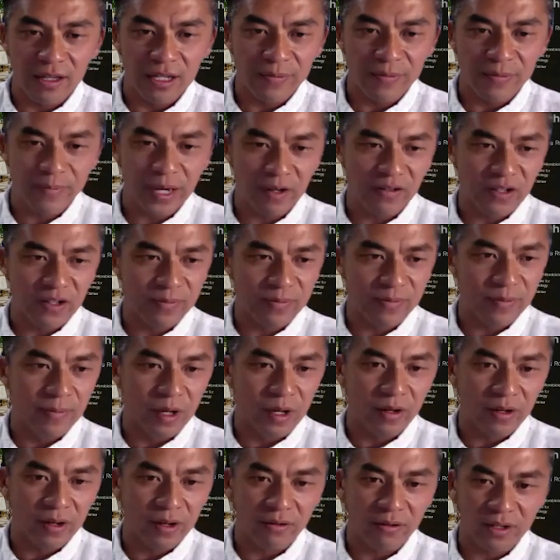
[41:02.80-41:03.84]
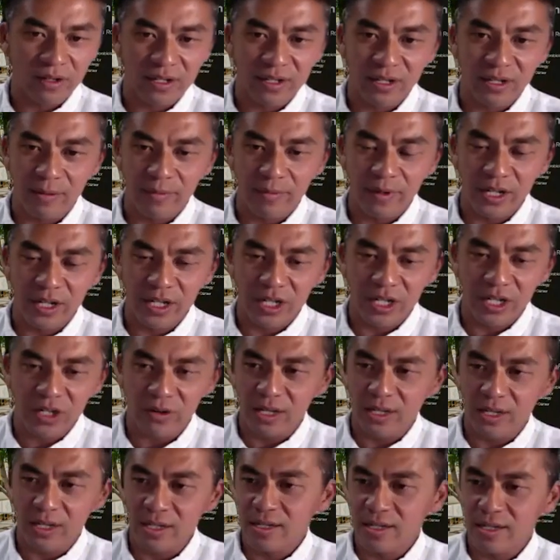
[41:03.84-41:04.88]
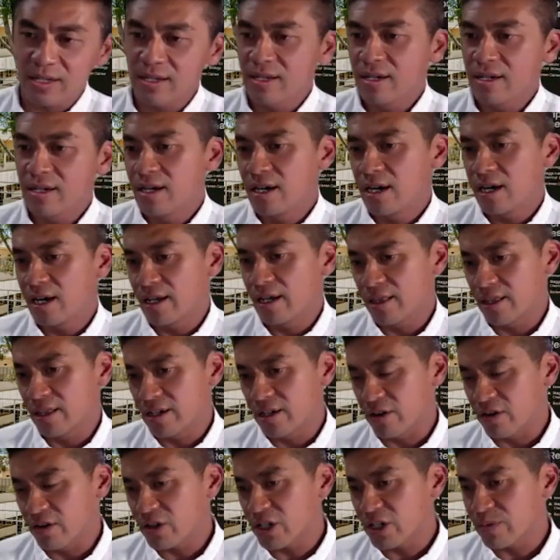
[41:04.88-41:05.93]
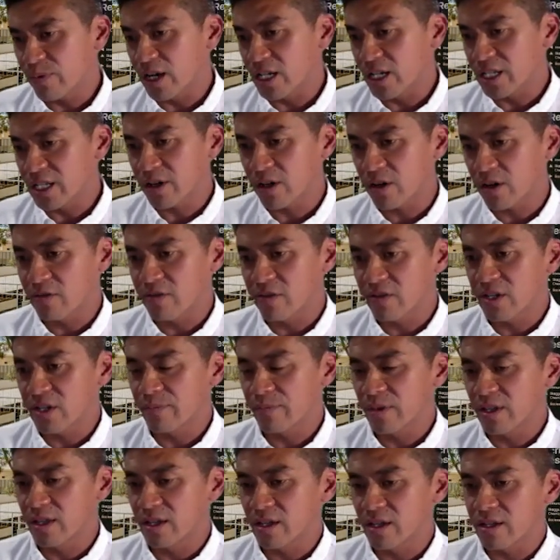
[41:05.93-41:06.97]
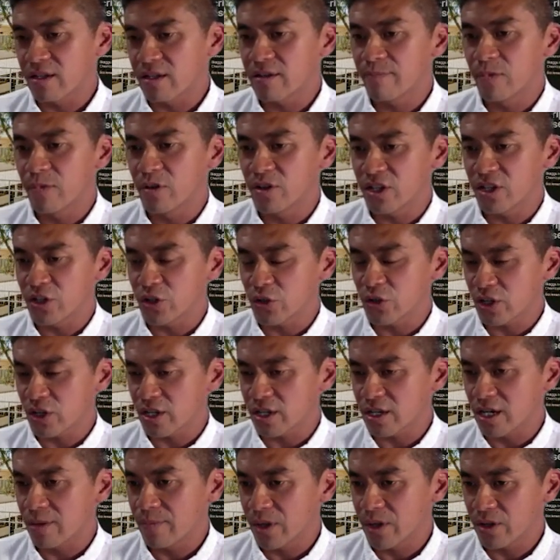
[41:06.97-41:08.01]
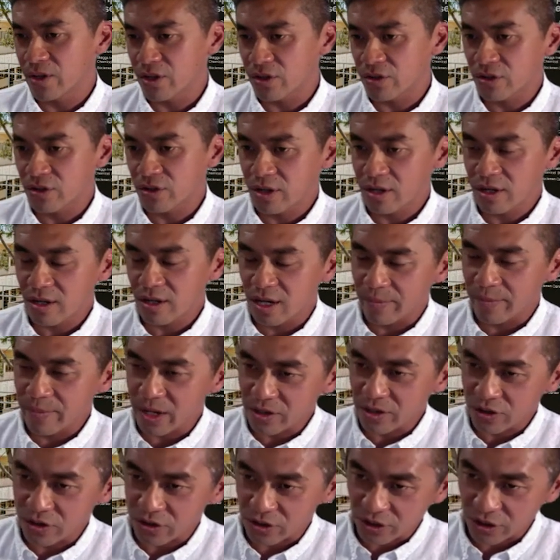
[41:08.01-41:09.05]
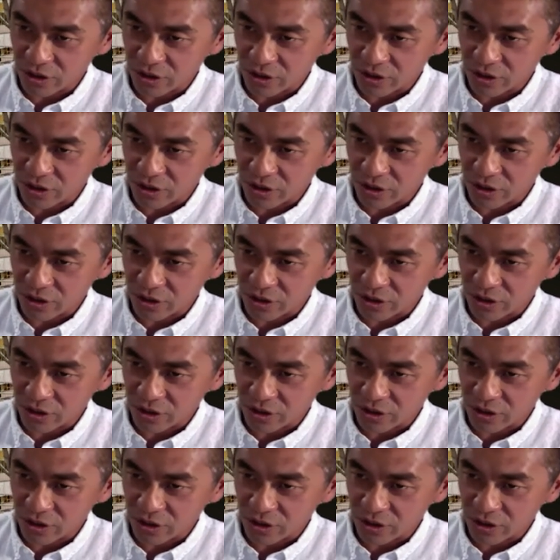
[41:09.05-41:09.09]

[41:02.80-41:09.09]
this panel of small molecules and cell-based screens. Uh, and the dose response curves of some of the most interesting compounds are, compounds here